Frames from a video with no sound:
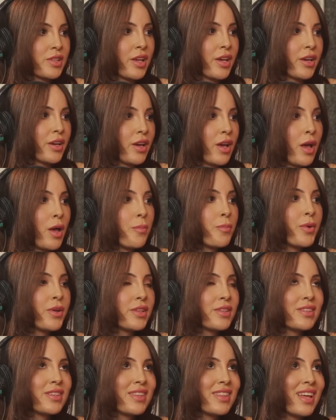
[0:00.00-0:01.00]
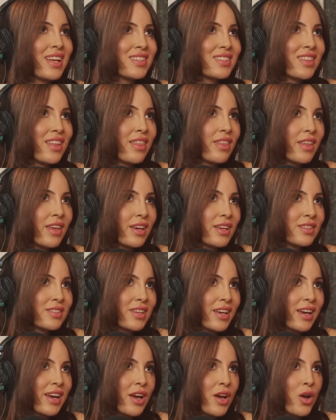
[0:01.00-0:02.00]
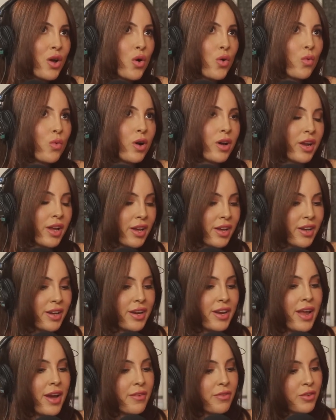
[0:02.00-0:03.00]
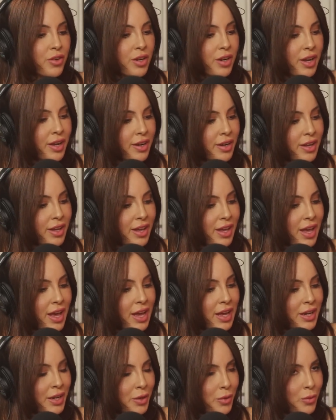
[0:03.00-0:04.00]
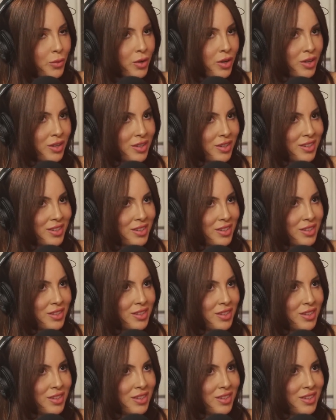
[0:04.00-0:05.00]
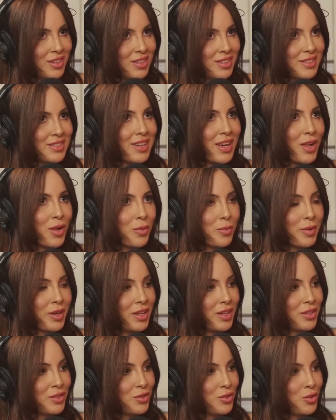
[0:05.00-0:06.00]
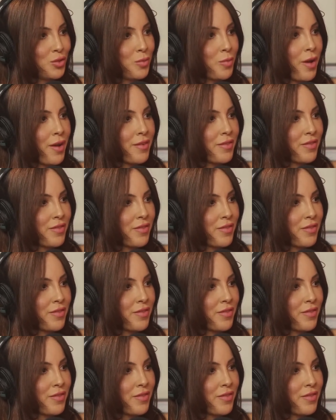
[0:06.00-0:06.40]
like, but see, that's the thing. It's like, one, I had never had anyone tell me to my